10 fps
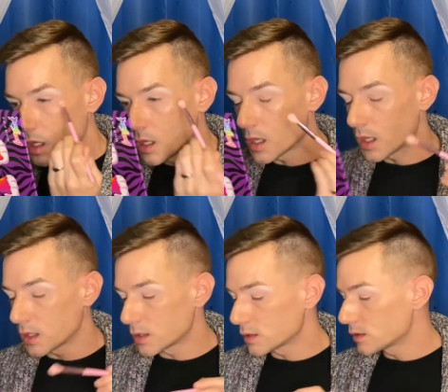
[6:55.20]

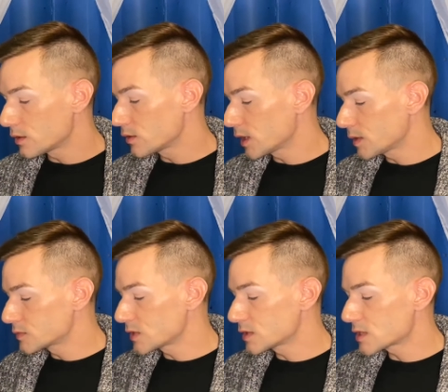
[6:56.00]
And their names at the
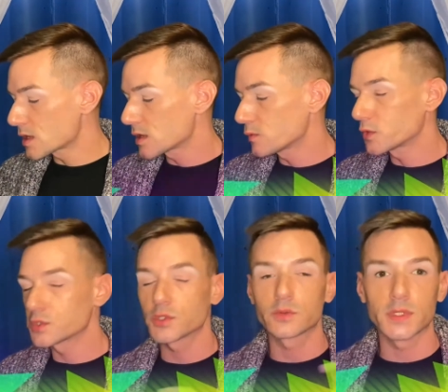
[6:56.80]
time were
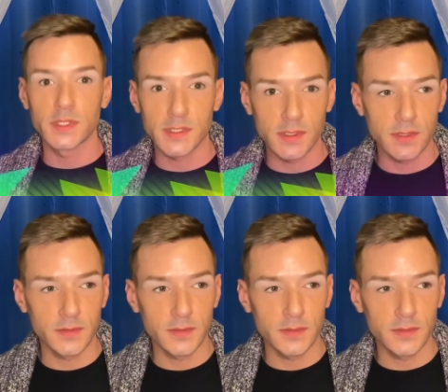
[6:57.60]
Teresa